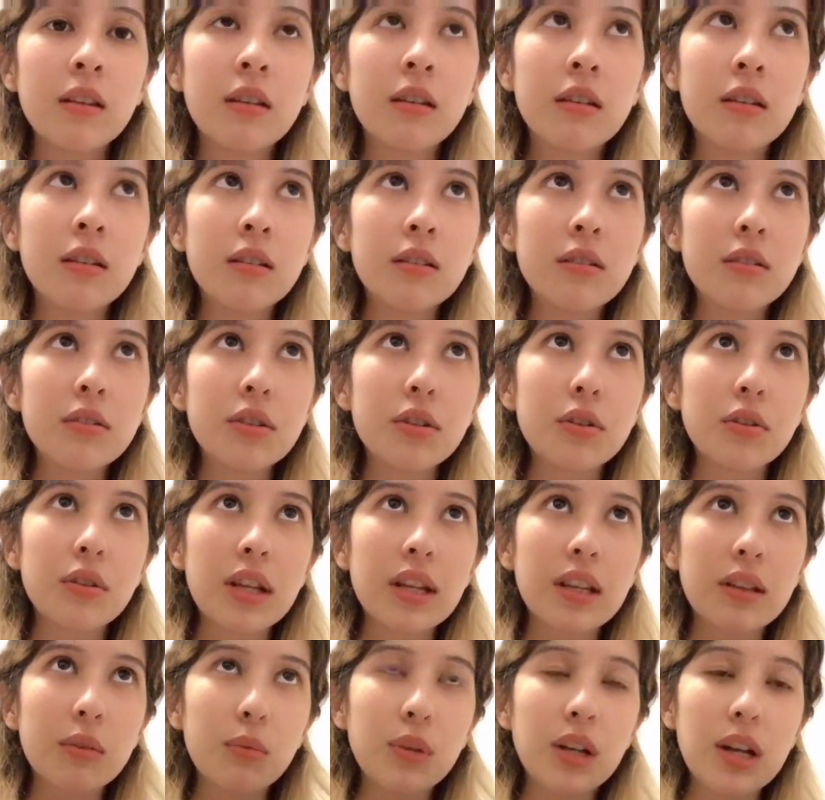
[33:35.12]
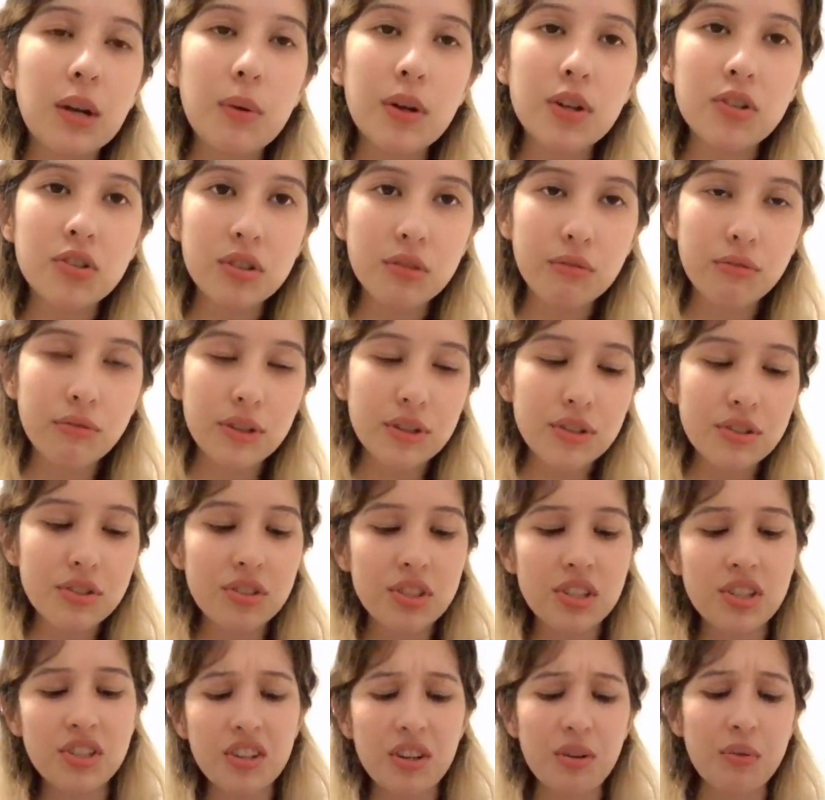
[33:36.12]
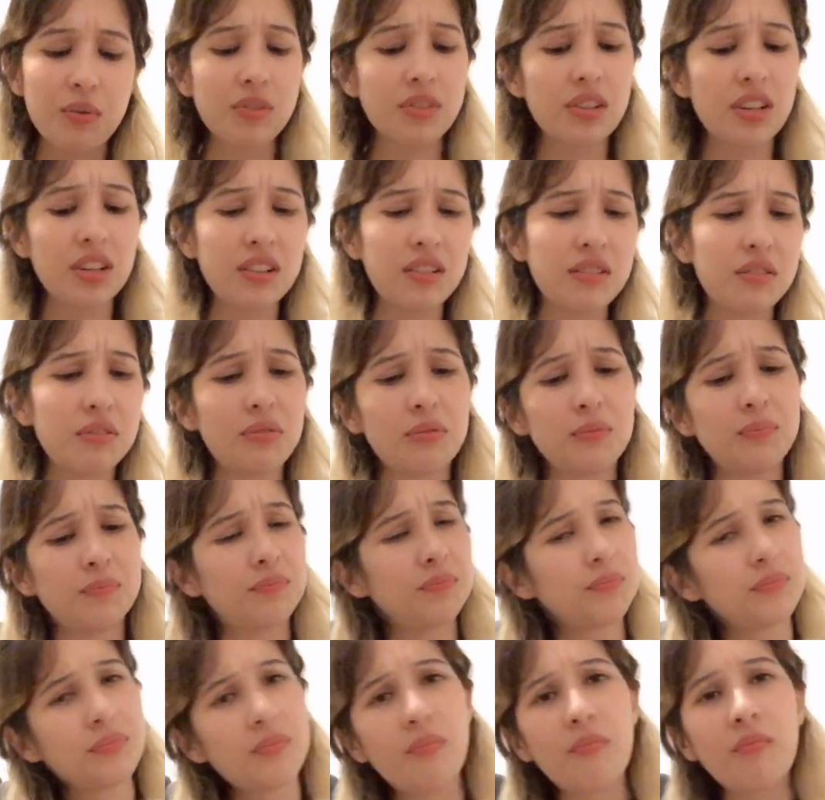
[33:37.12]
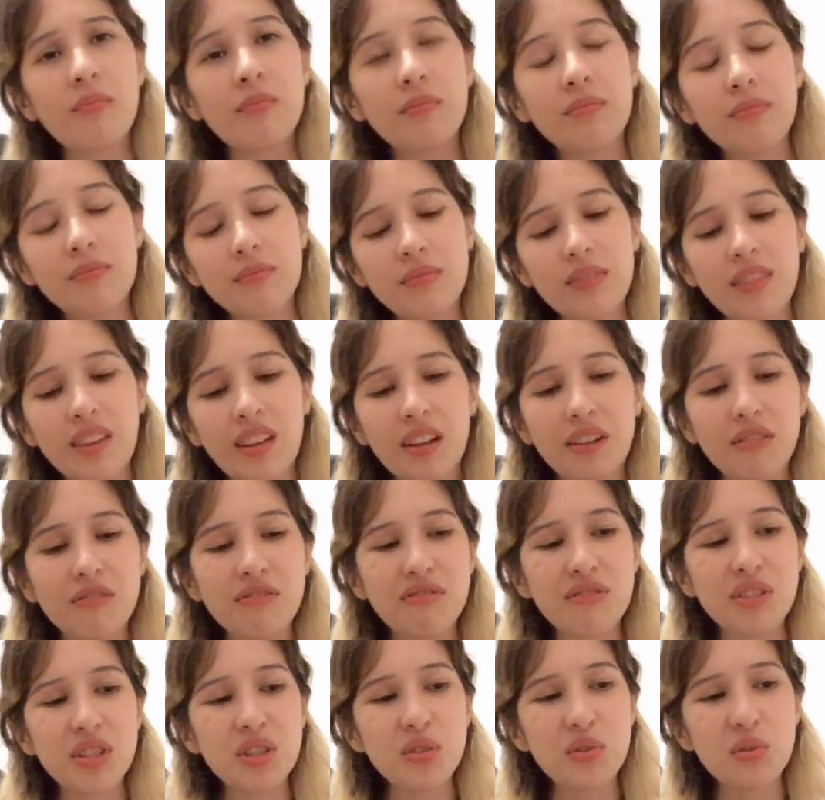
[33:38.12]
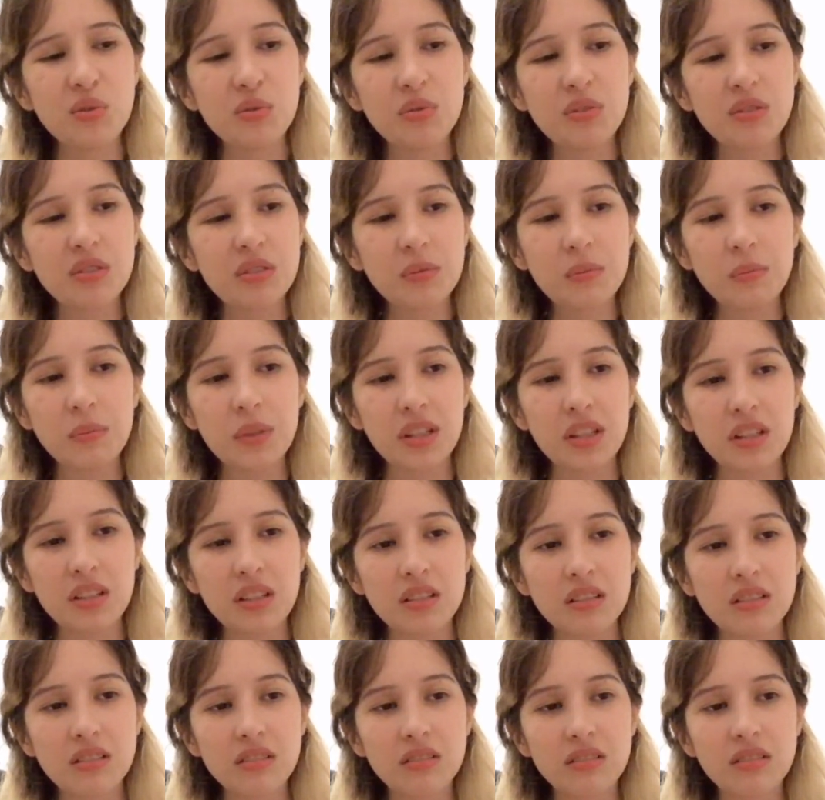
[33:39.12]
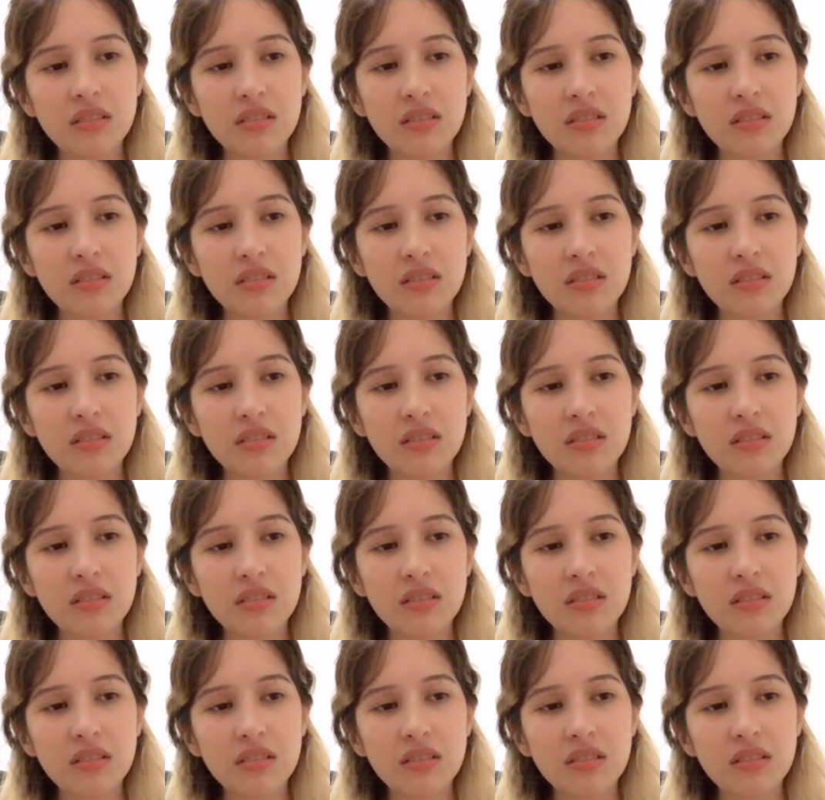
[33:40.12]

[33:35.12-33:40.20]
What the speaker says: So, when I watched the first season, I was kind of confused because